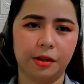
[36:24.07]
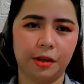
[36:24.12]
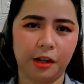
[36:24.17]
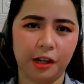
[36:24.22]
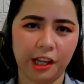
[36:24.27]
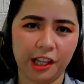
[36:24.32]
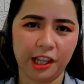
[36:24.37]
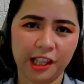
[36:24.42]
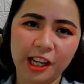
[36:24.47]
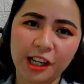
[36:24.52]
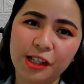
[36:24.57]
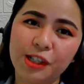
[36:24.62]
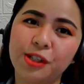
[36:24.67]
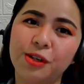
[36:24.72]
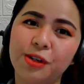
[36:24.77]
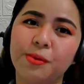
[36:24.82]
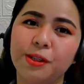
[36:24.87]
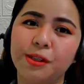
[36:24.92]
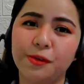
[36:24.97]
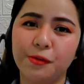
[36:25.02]
Okay, thank you
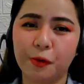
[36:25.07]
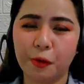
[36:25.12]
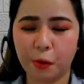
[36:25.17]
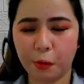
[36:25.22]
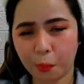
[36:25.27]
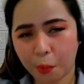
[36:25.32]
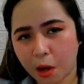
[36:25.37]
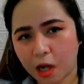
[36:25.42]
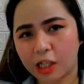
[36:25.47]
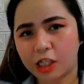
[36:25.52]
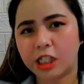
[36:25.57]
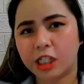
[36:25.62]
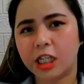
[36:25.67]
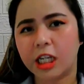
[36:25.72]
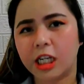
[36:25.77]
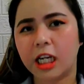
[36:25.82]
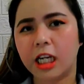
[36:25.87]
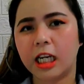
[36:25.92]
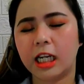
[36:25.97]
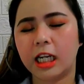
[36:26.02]
so much for
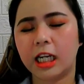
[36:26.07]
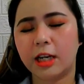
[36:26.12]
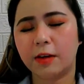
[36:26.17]
watching.